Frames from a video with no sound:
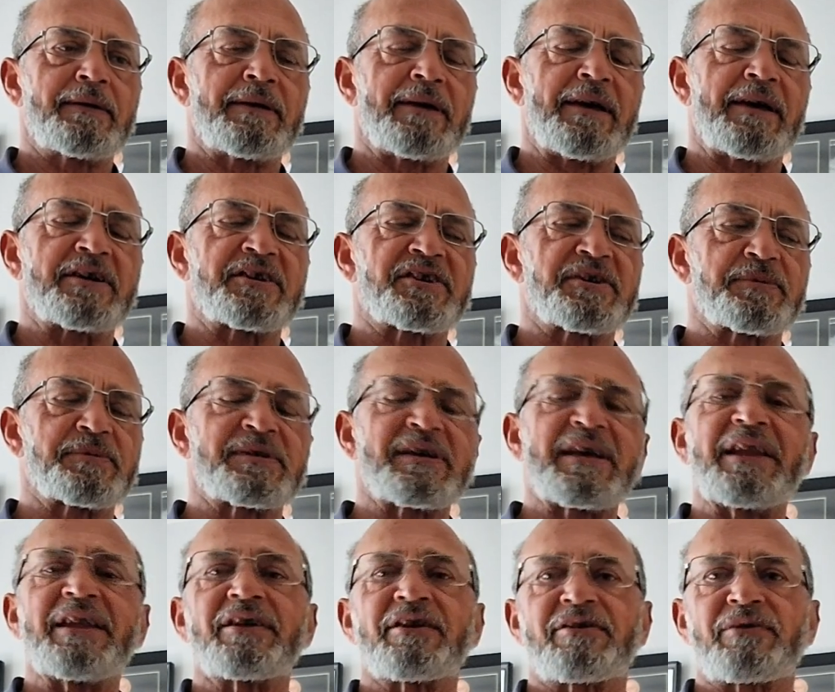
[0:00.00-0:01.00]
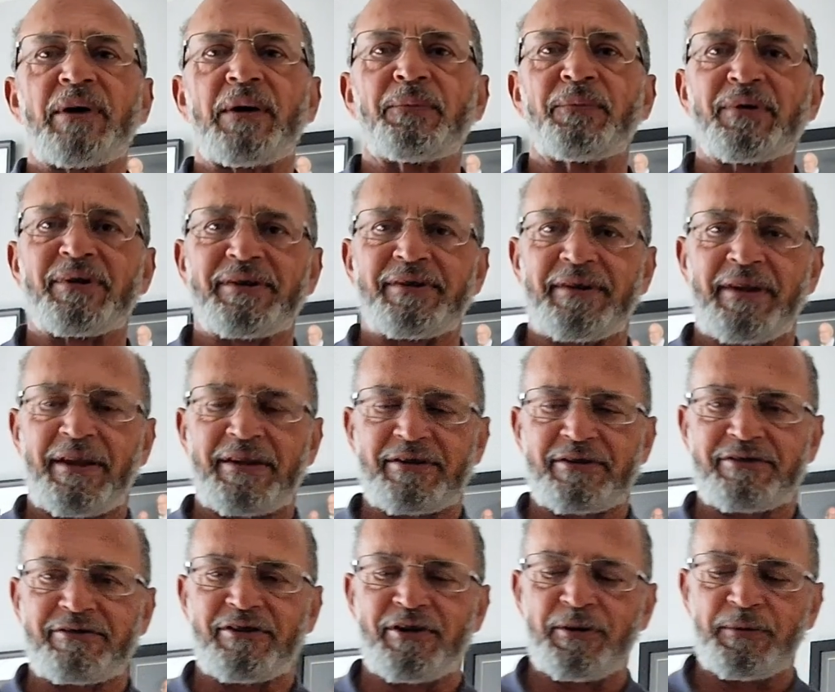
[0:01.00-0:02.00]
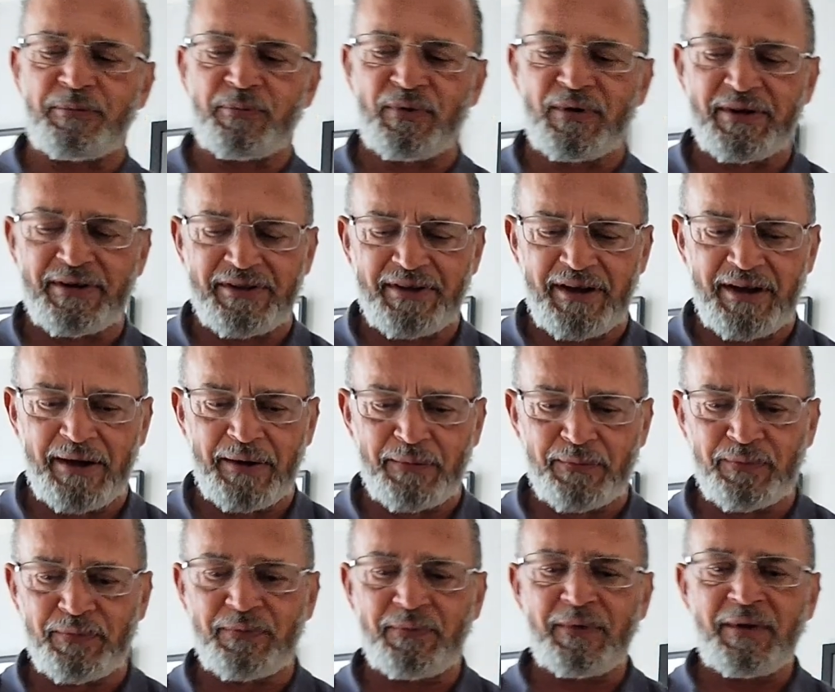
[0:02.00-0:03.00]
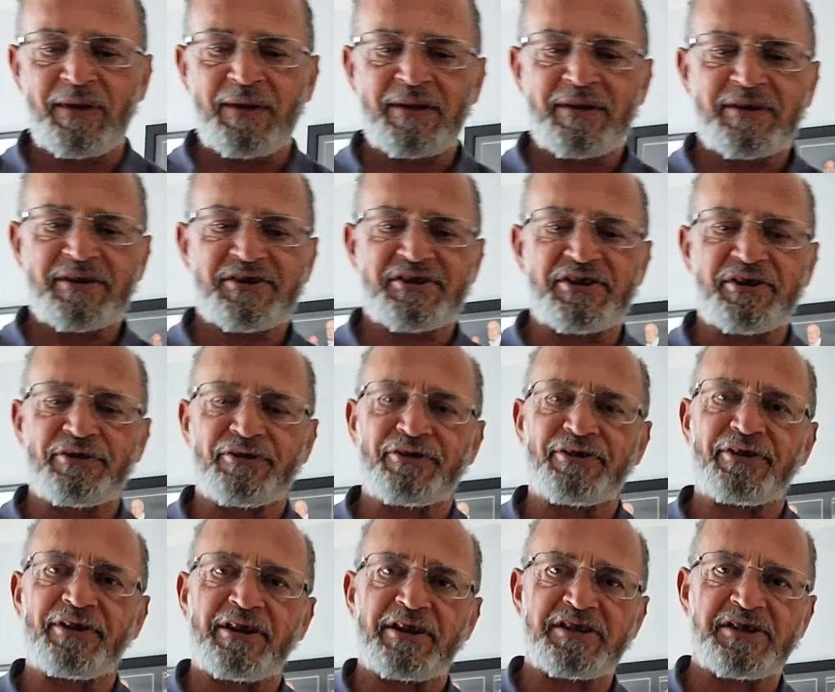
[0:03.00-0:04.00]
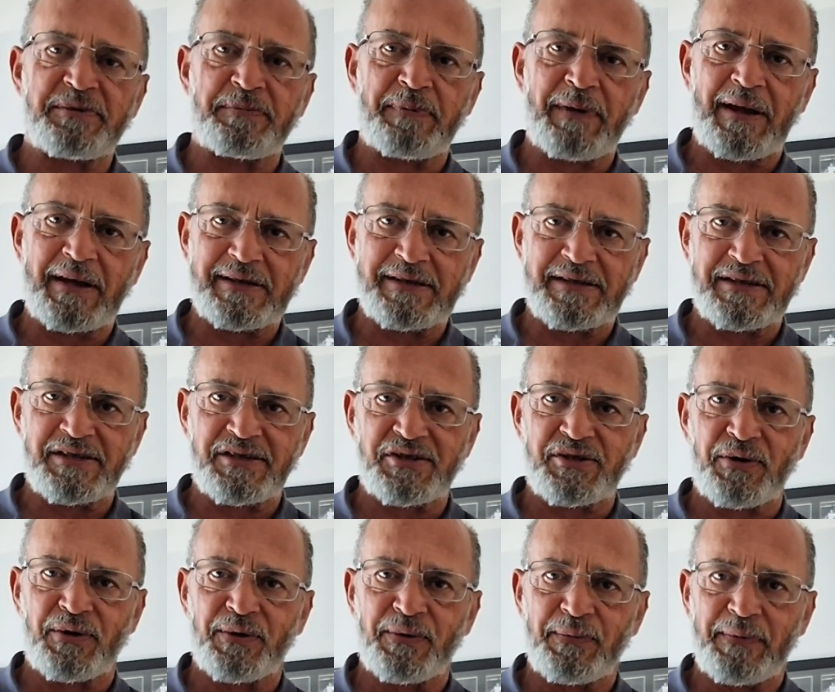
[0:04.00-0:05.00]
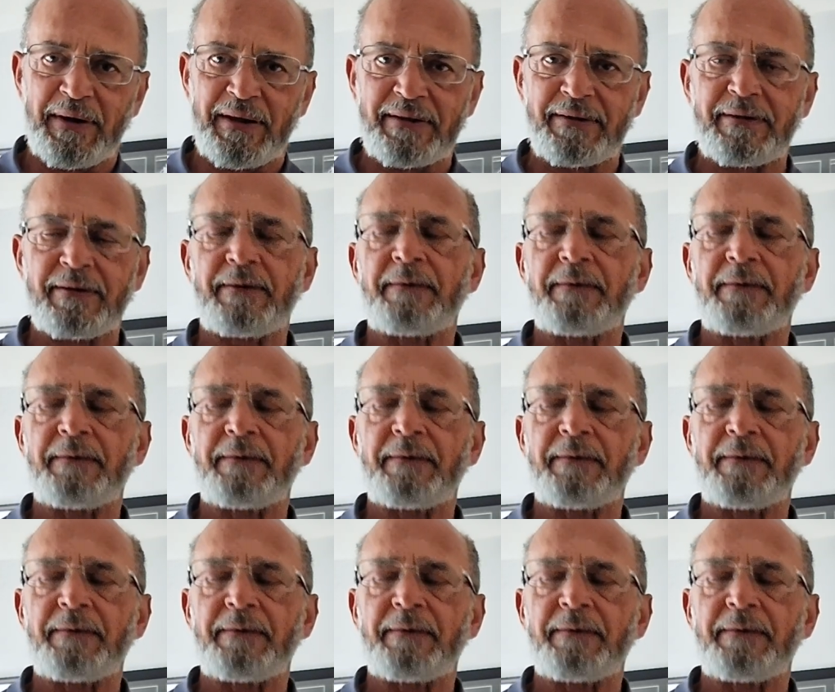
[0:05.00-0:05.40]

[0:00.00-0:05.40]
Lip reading: Yeah, she was in with another group with children that she plays in school with.